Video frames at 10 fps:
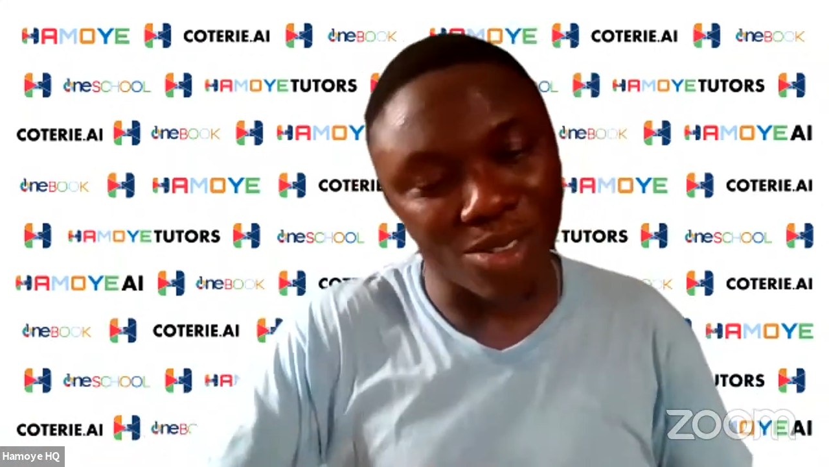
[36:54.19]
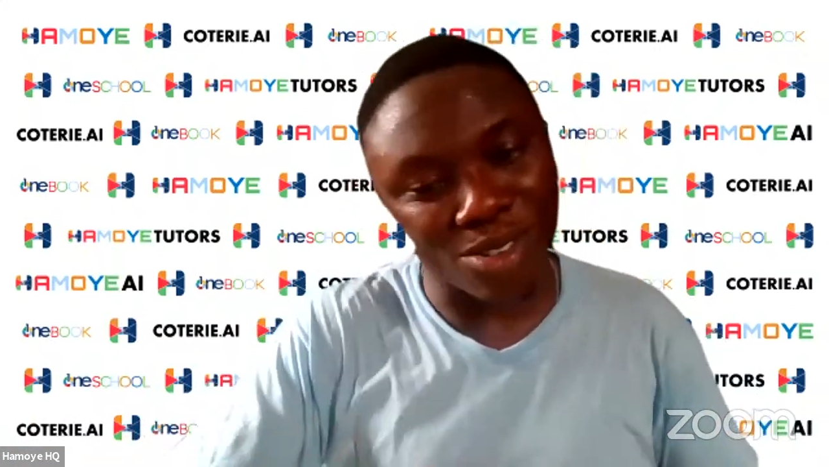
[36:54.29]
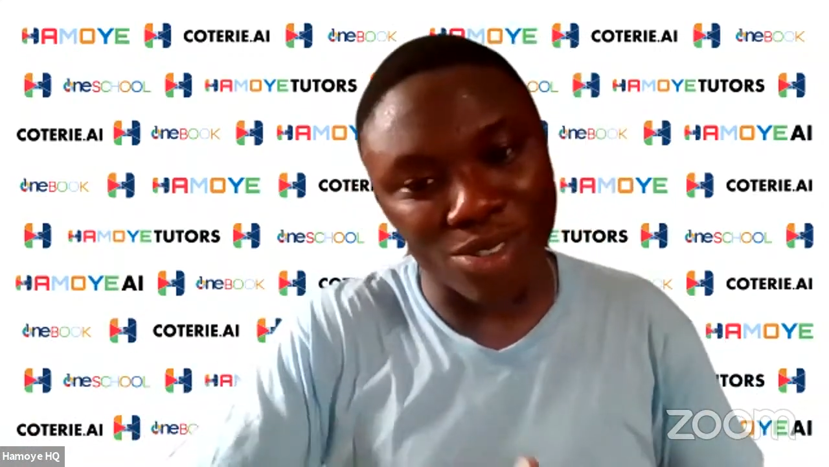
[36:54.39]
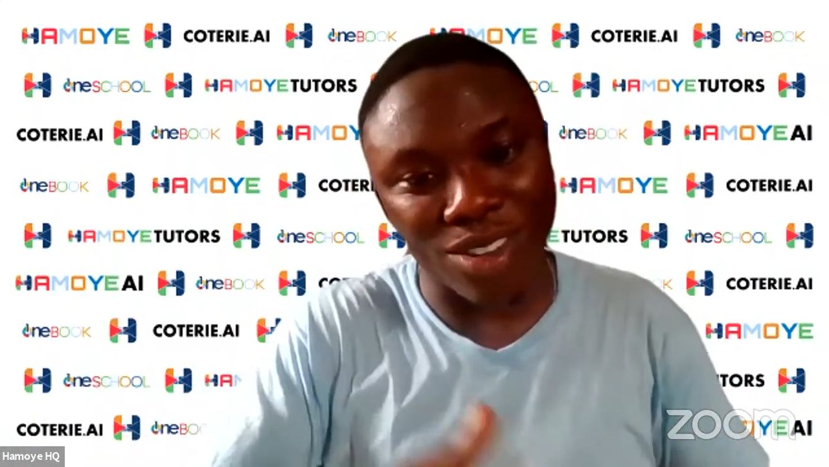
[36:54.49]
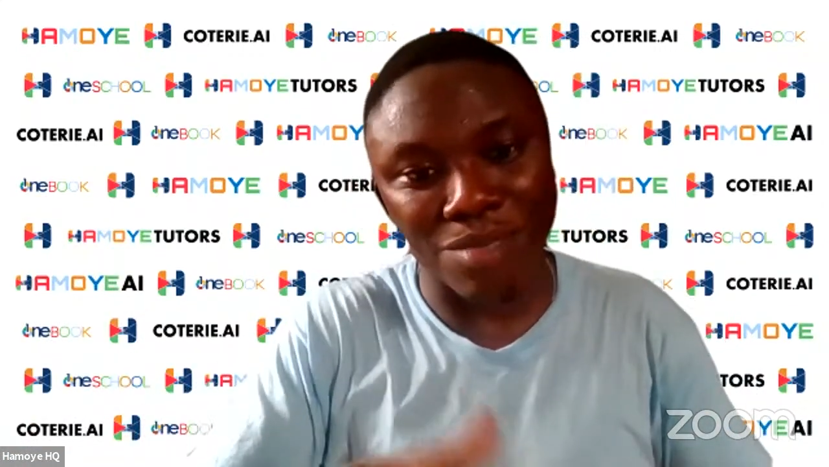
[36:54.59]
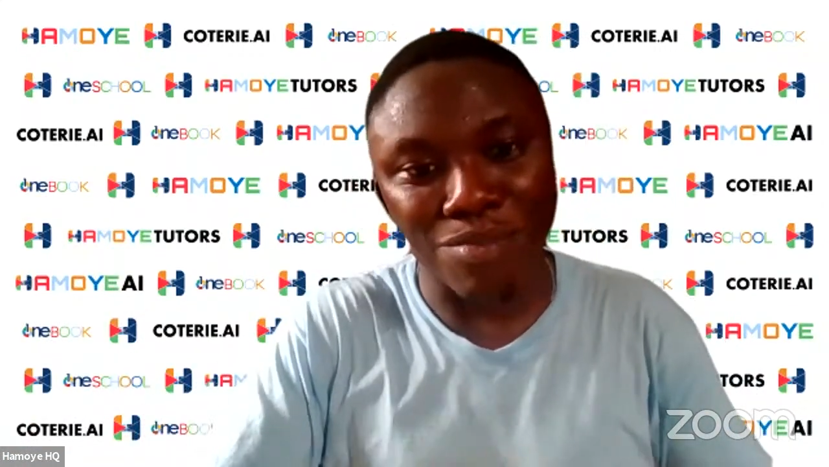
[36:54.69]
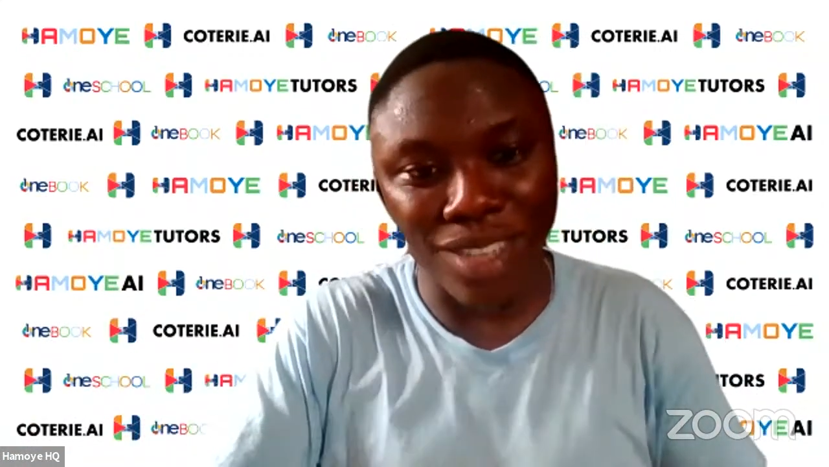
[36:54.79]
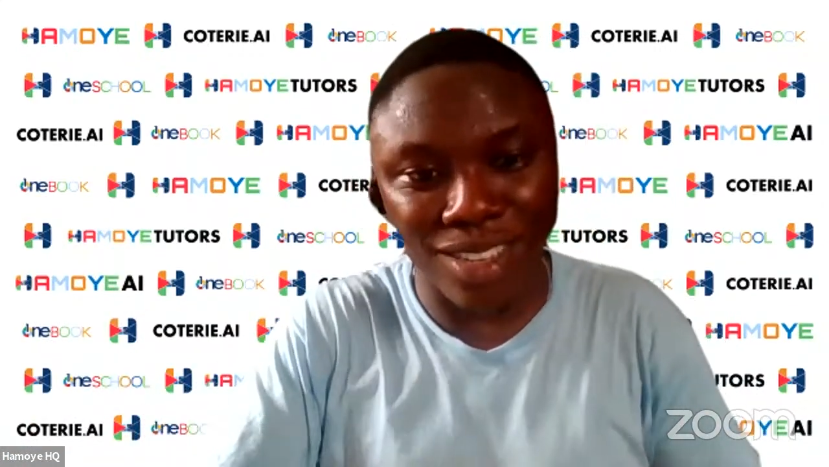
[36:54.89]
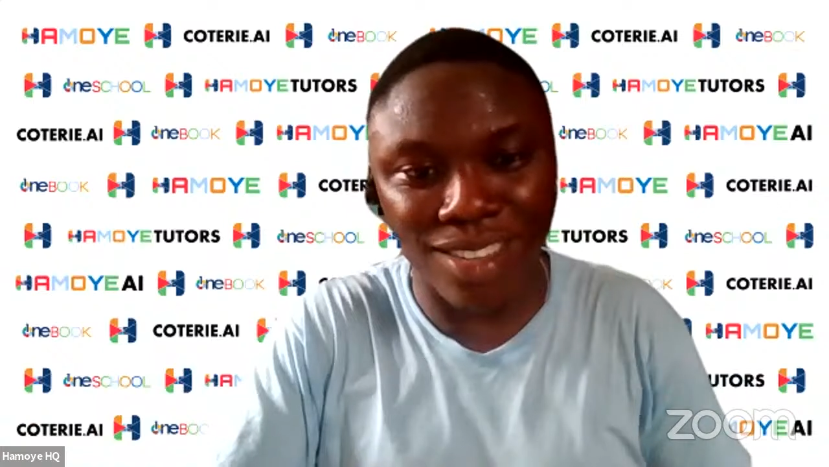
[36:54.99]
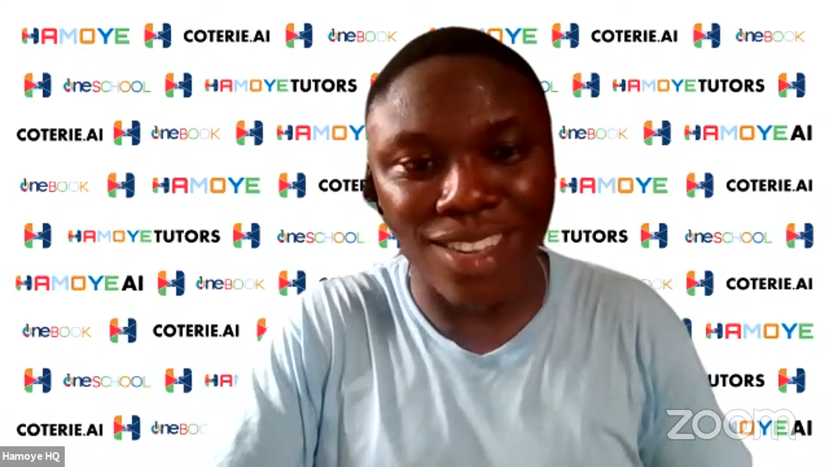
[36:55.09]
So you can
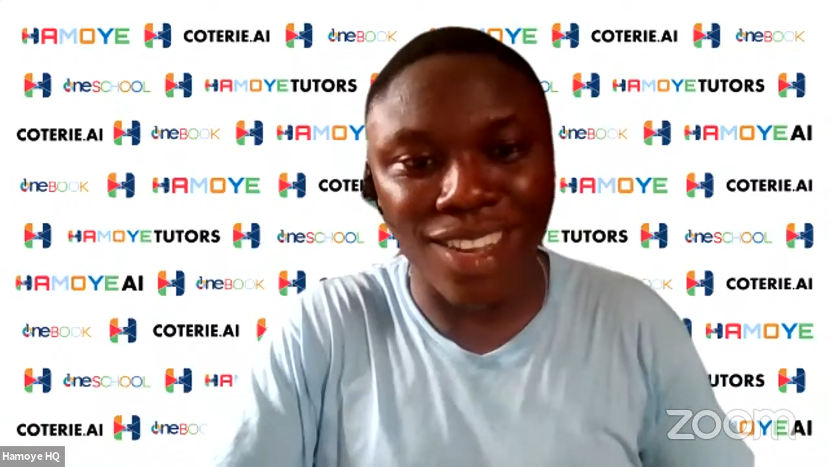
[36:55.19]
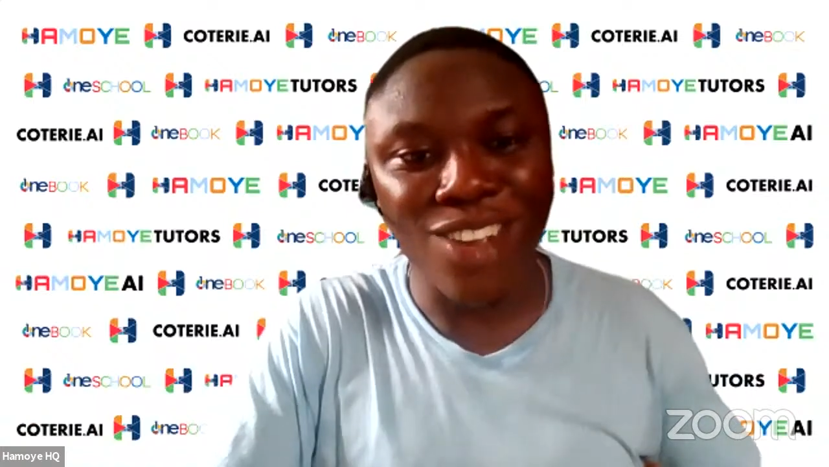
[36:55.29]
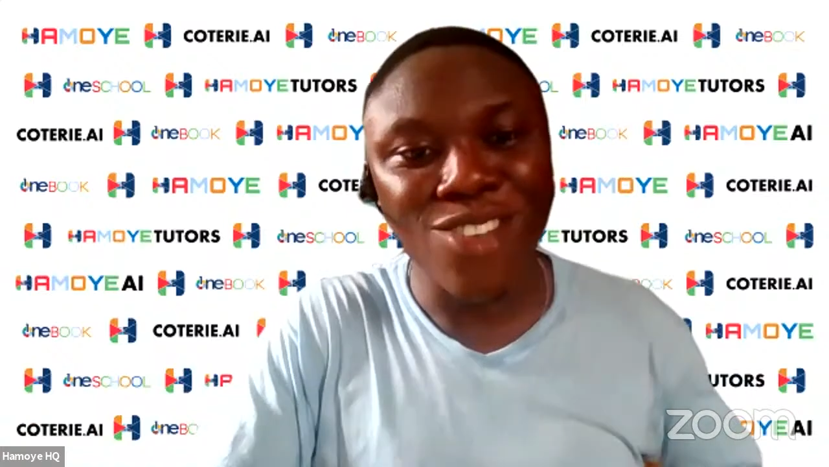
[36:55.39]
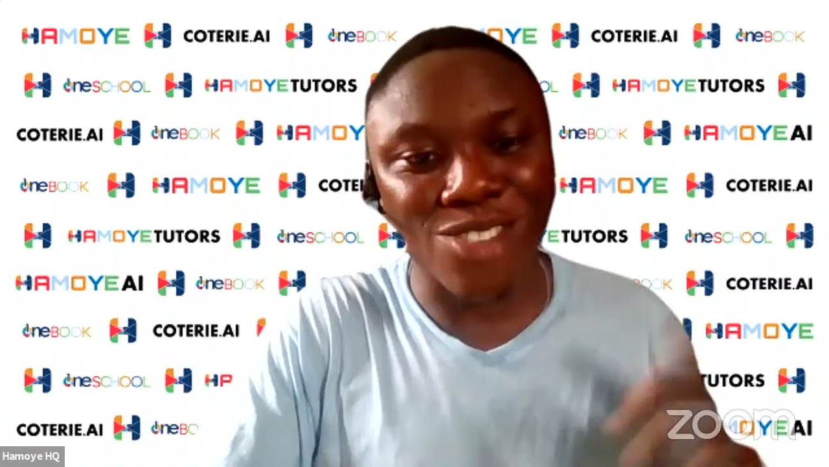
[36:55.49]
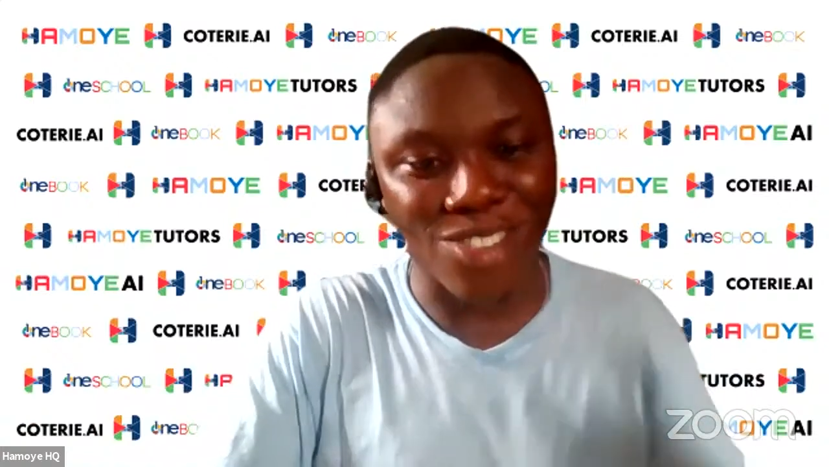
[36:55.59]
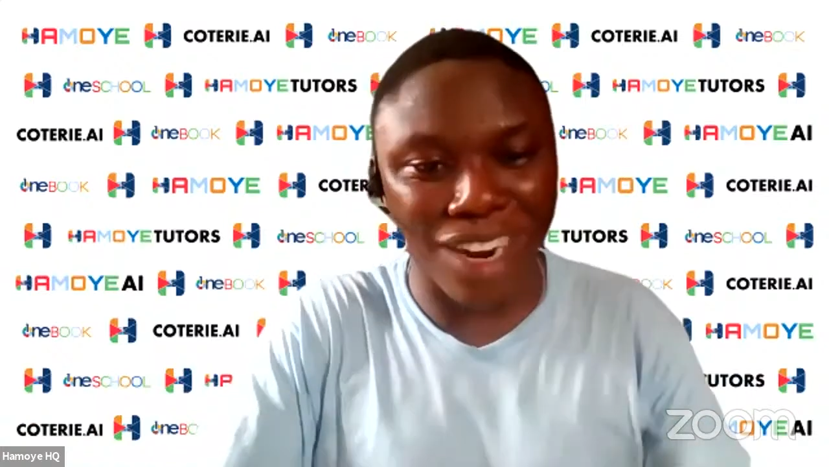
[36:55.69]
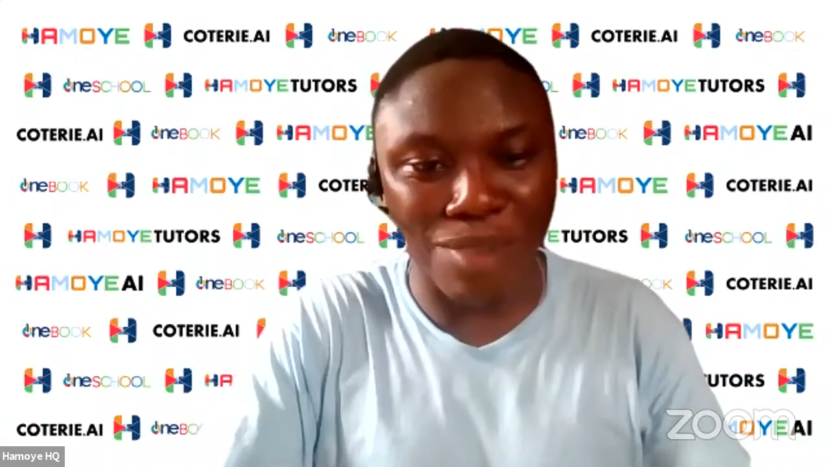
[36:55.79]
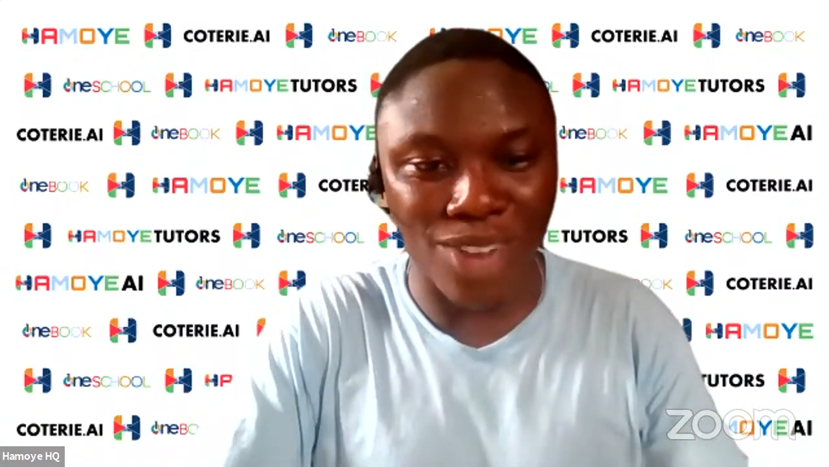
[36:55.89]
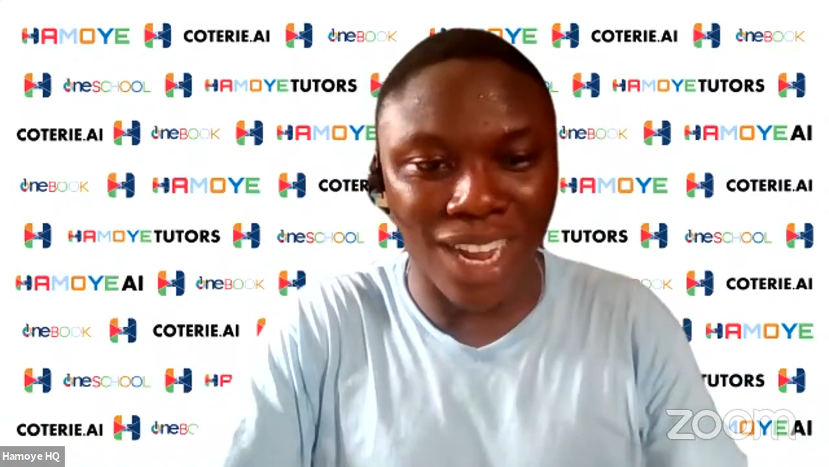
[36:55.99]
please subscribe